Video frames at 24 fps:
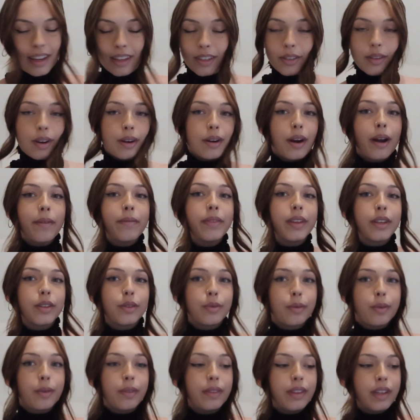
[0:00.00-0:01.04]
So I grabbed
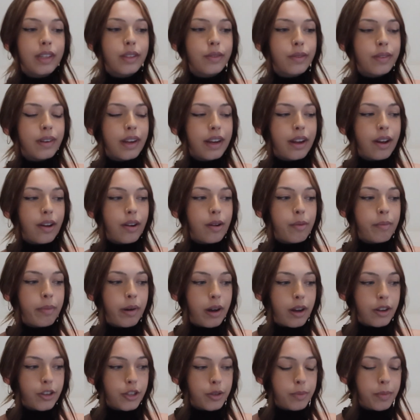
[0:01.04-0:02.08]
this one. This one I got on
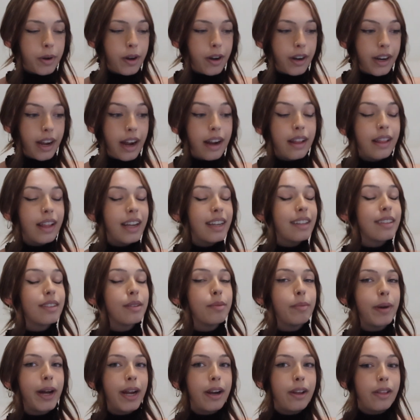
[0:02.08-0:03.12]
Poshmark. I like
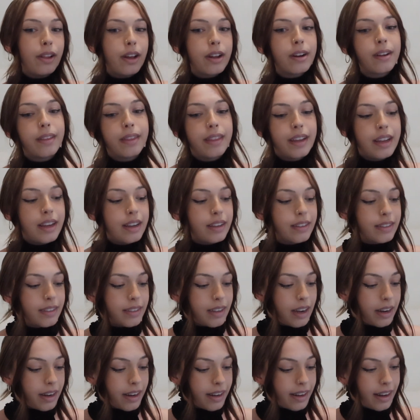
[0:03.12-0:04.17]
to buy a lot of things
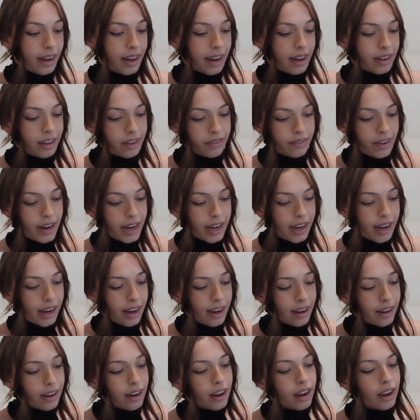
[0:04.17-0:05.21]
secondhand if I
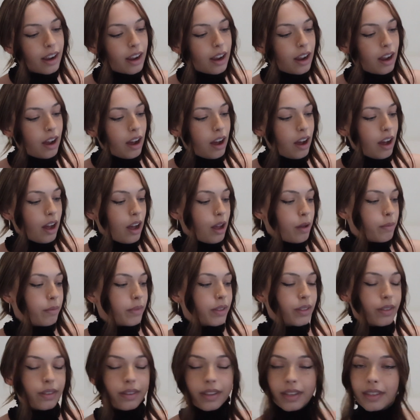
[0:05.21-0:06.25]
can.
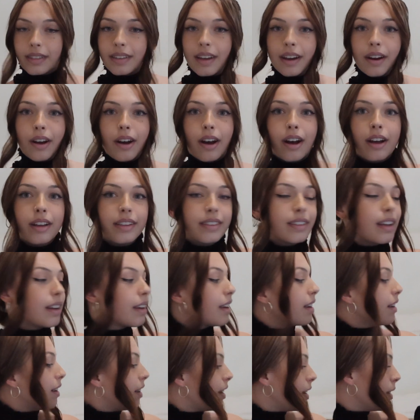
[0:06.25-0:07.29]
So this I got
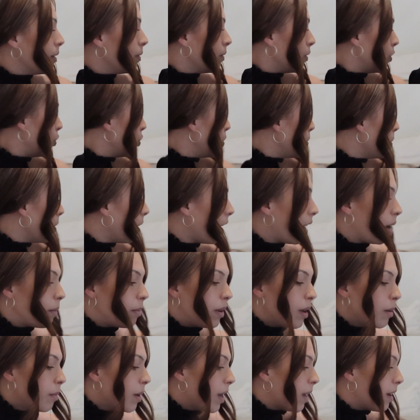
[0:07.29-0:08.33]
secondhand. Super
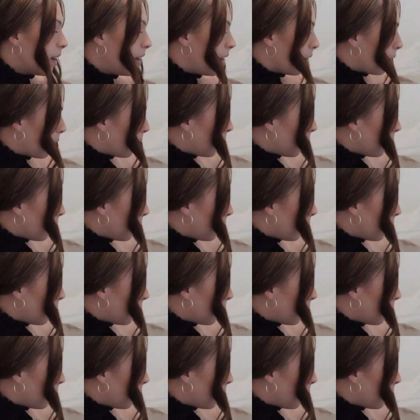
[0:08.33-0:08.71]
happy about it.